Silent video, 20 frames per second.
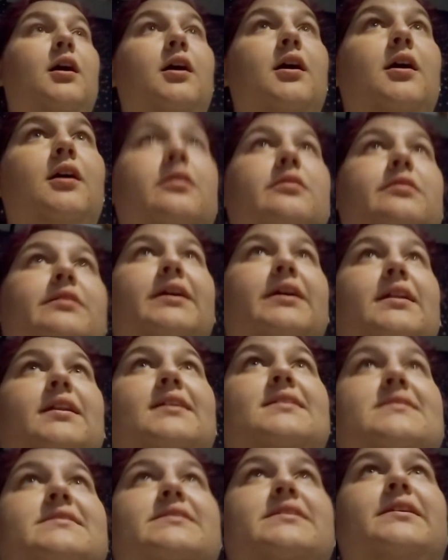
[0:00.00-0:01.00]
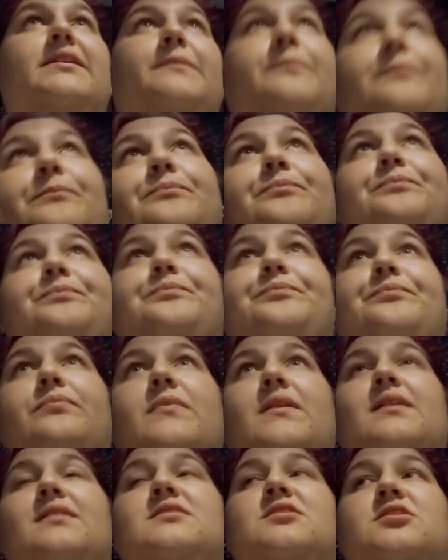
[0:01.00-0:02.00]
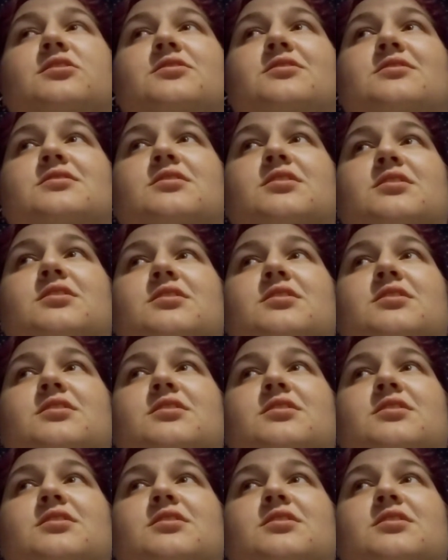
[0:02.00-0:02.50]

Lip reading: Okay, let's see. So just to go